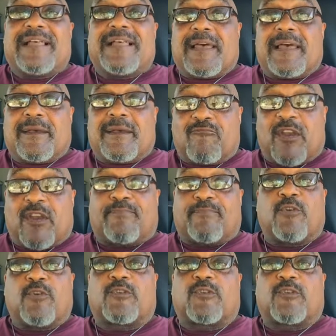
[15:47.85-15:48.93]
Rebuke
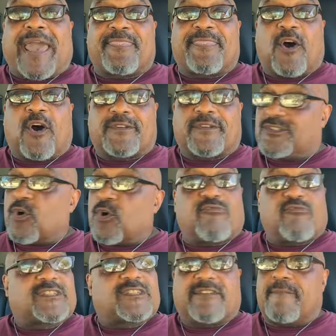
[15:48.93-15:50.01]
those bad thoughts. Don't
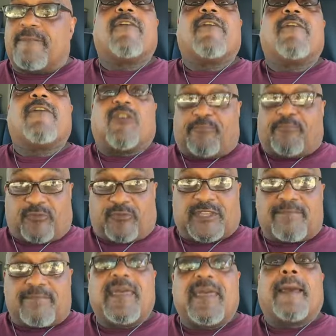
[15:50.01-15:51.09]
receive them. Rebuke
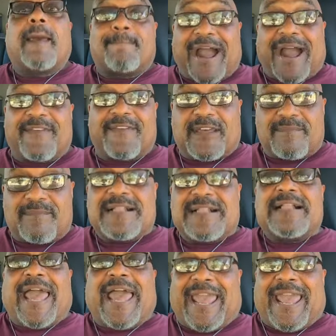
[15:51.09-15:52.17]
them, bind them,
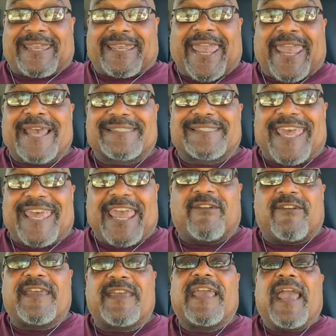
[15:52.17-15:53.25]
and cast
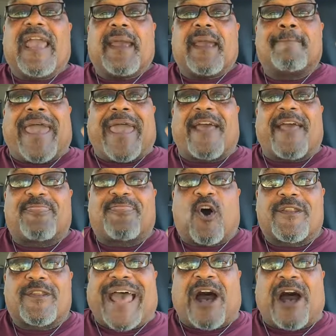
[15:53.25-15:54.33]
every bad thought
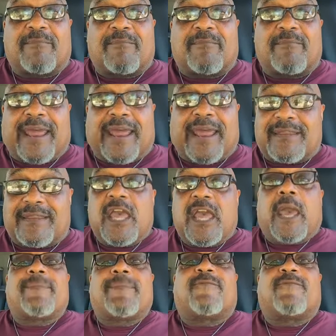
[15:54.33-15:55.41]
out in mind
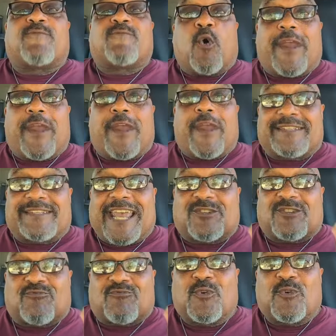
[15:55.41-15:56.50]
before it takes root.